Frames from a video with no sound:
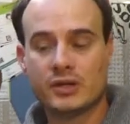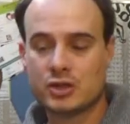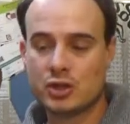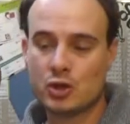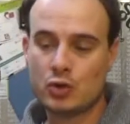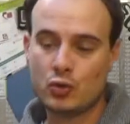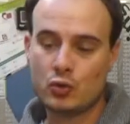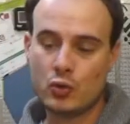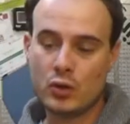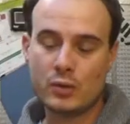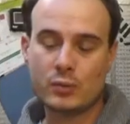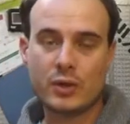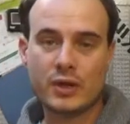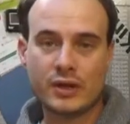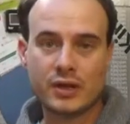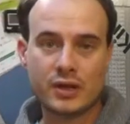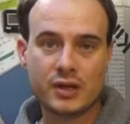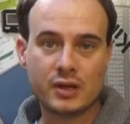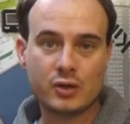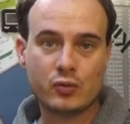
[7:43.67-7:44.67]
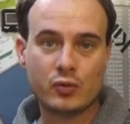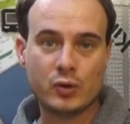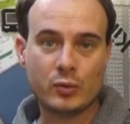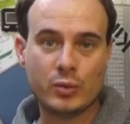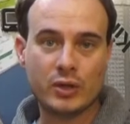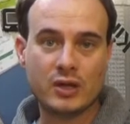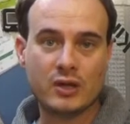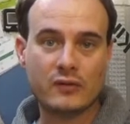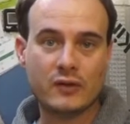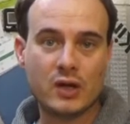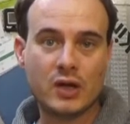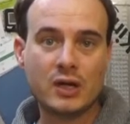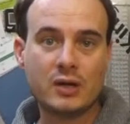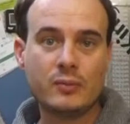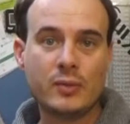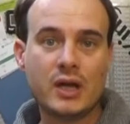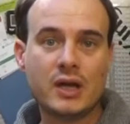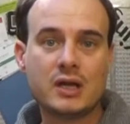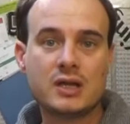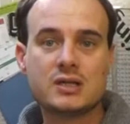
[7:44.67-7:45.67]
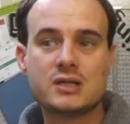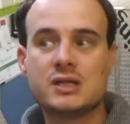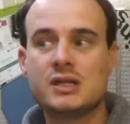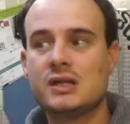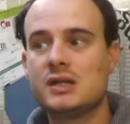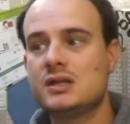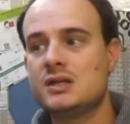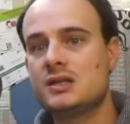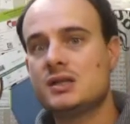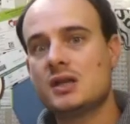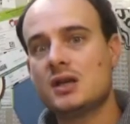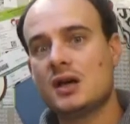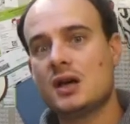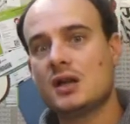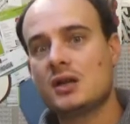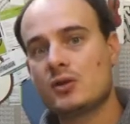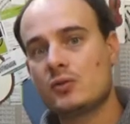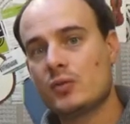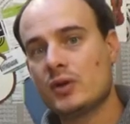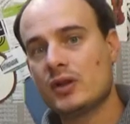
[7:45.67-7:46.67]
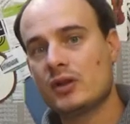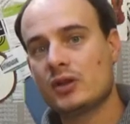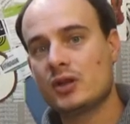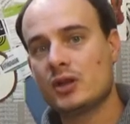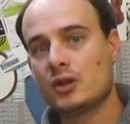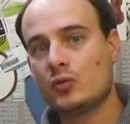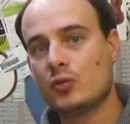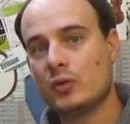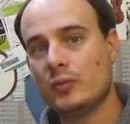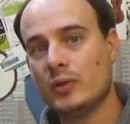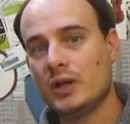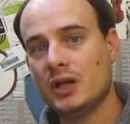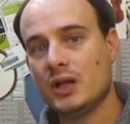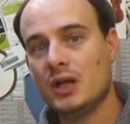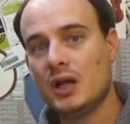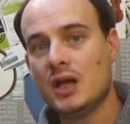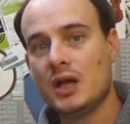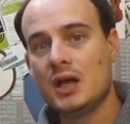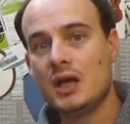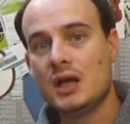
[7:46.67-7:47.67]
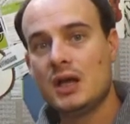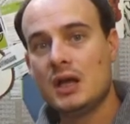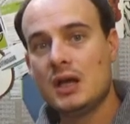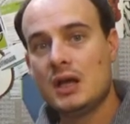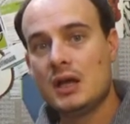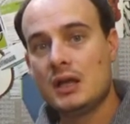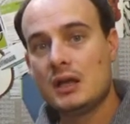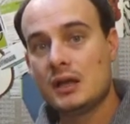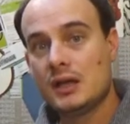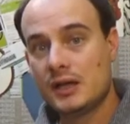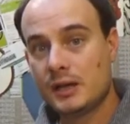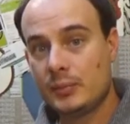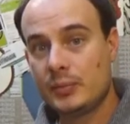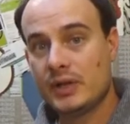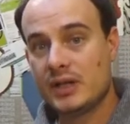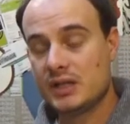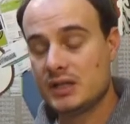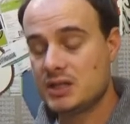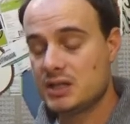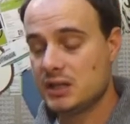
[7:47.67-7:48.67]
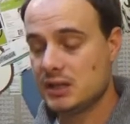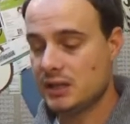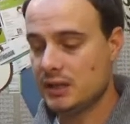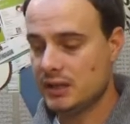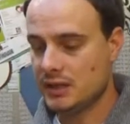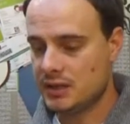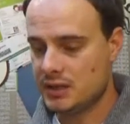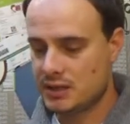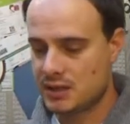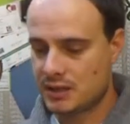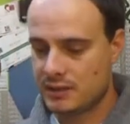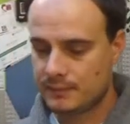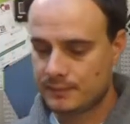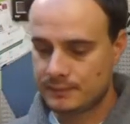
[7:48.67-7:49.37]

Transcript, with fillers: So one month it will be the violin making series, the other month it will be the repair series.